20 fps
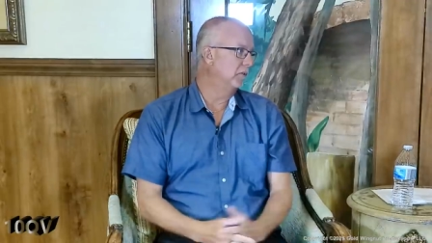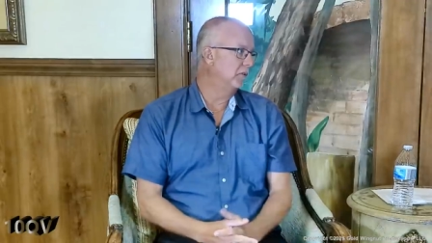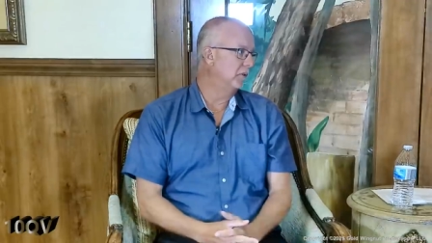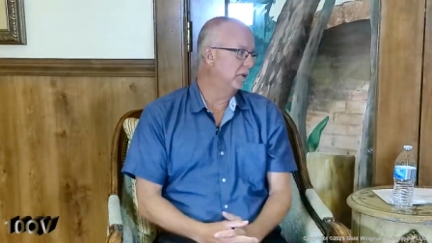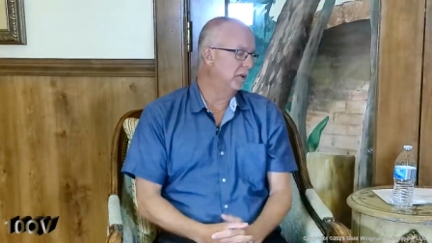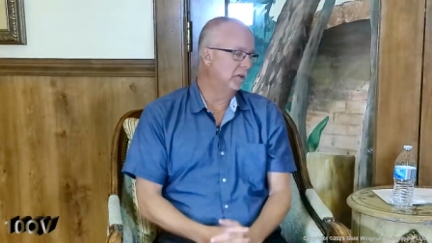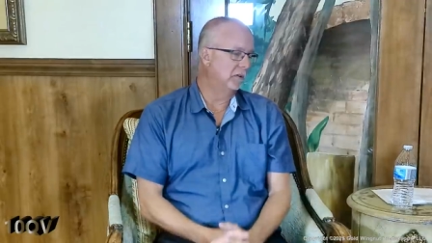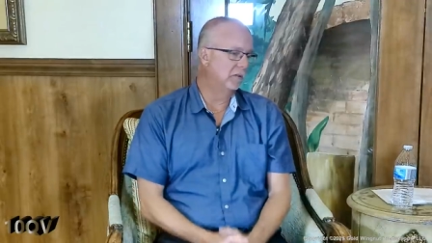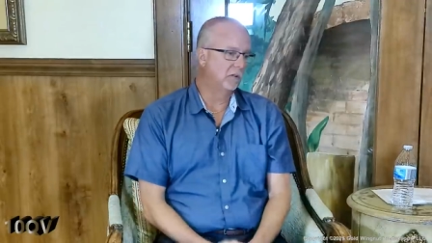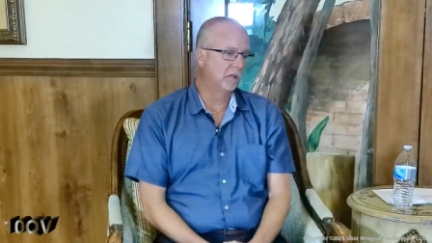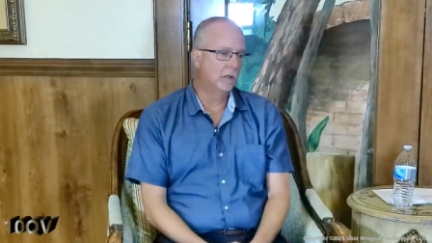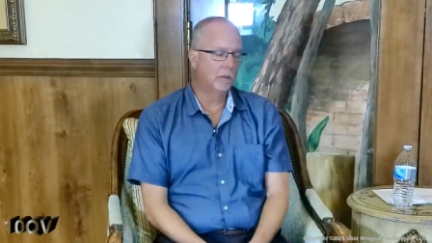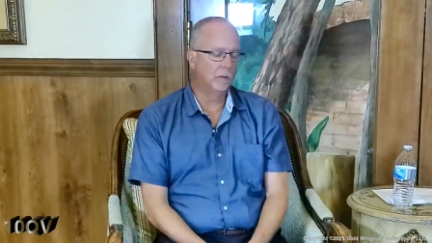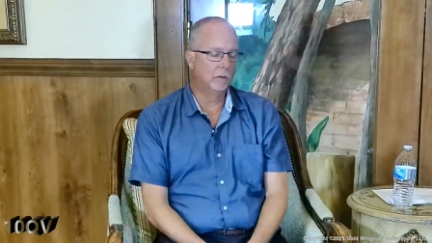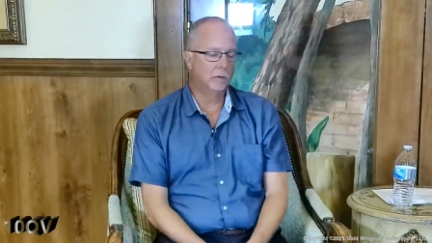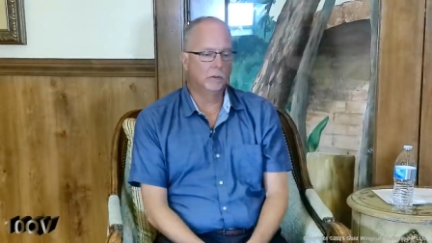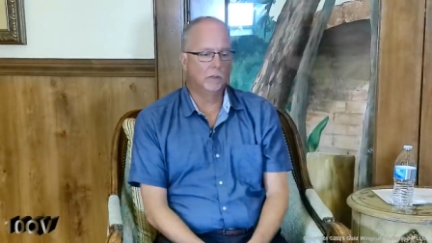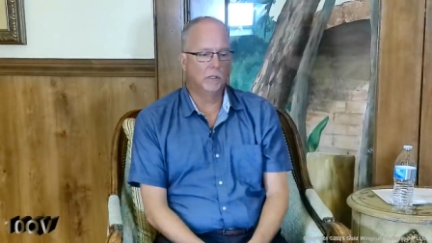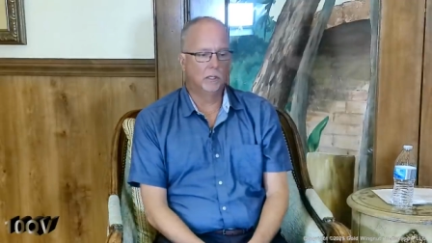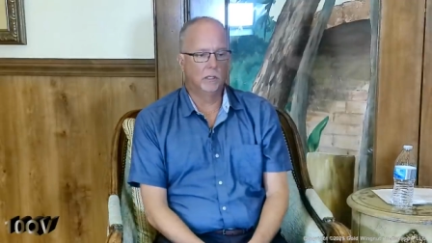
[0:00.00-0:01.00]
The
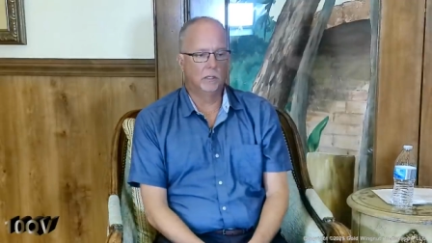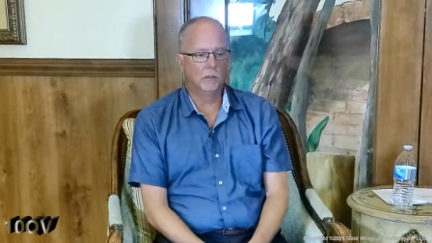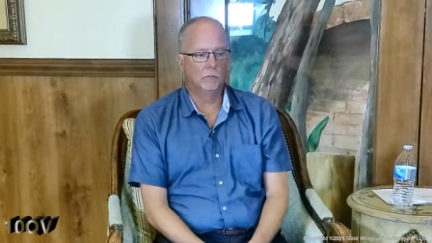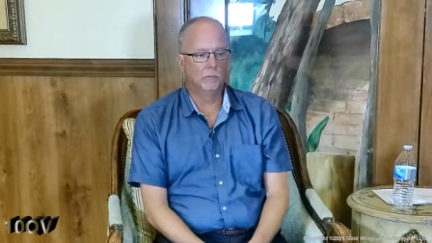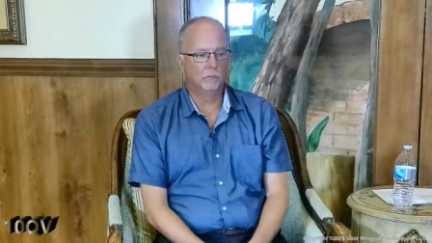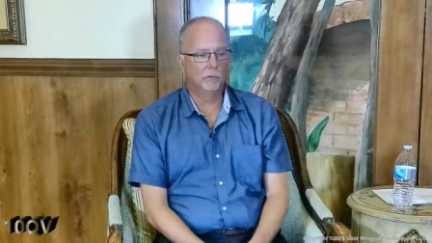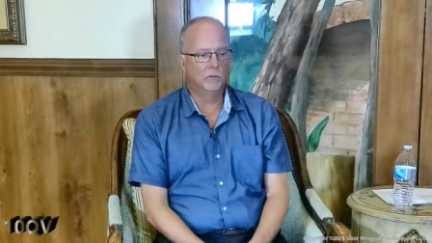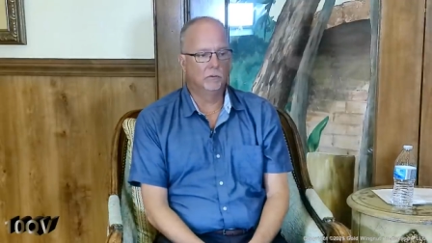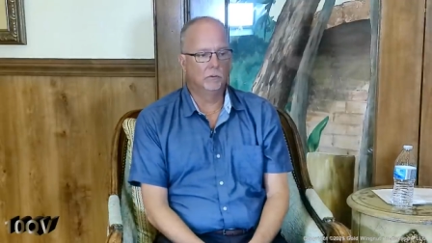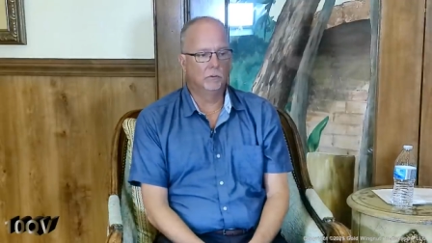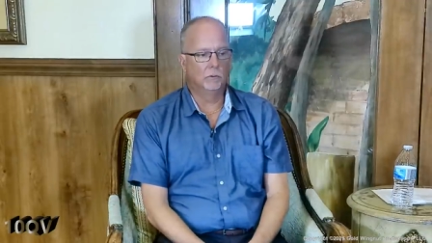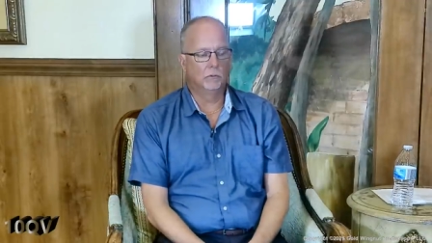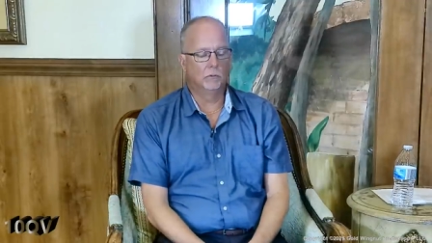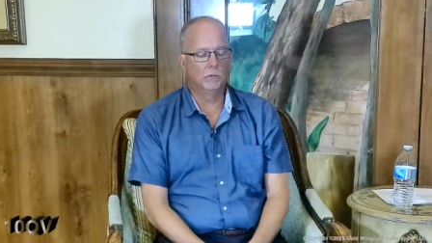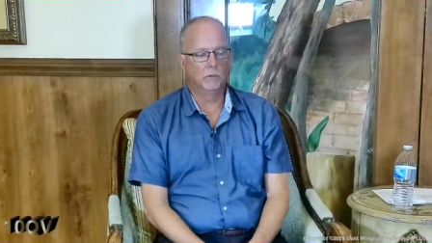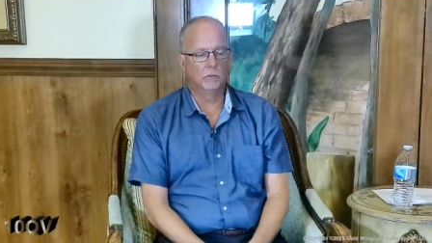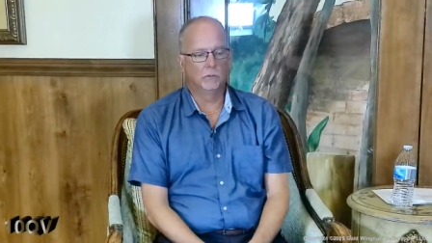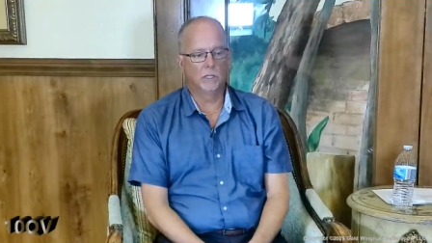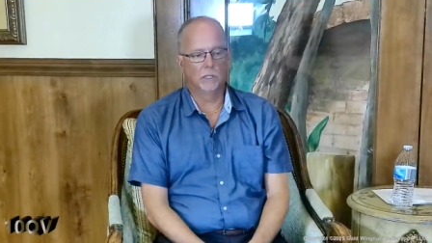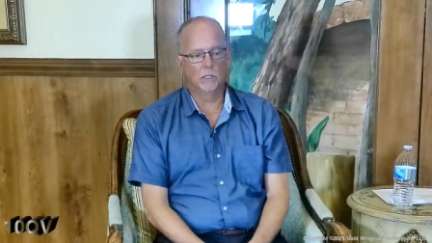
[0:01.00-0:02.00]
Ezell Regional
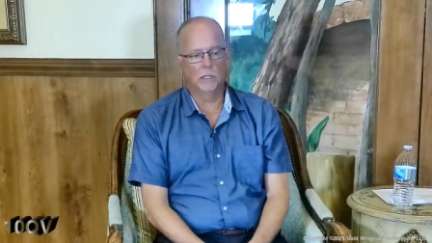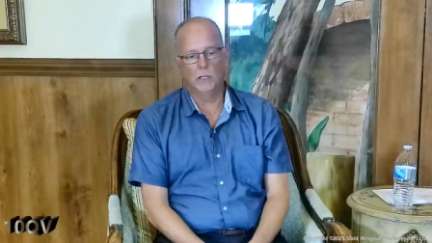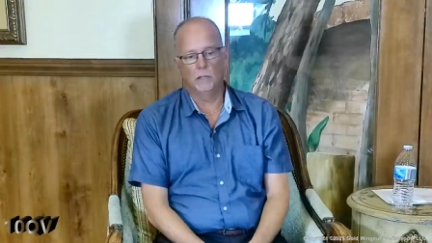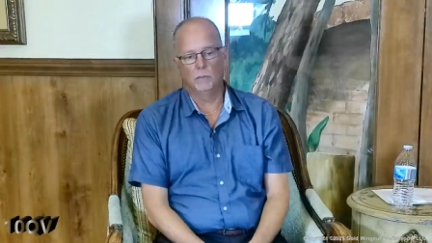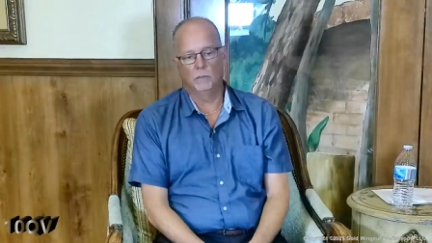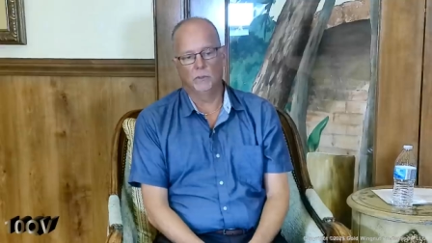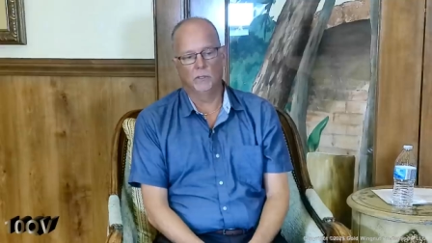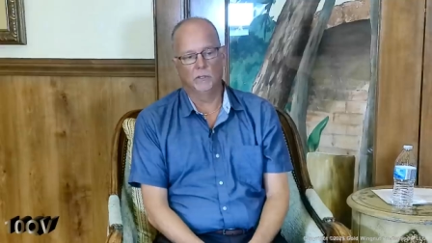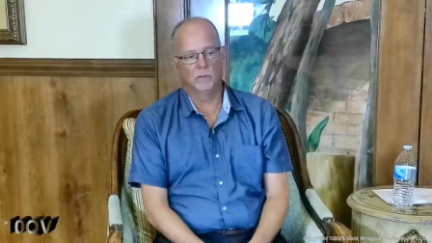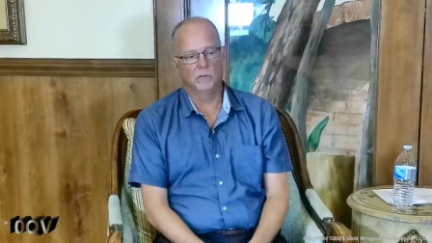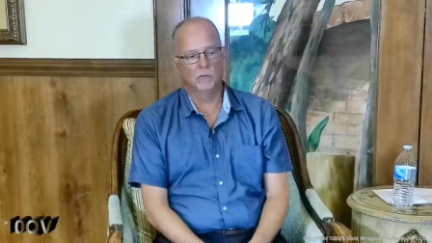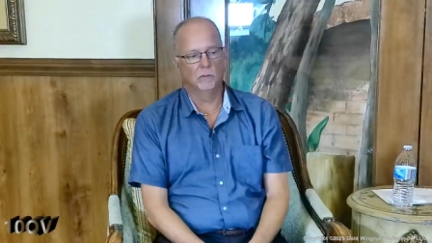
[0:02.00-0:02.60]
Rec Complex,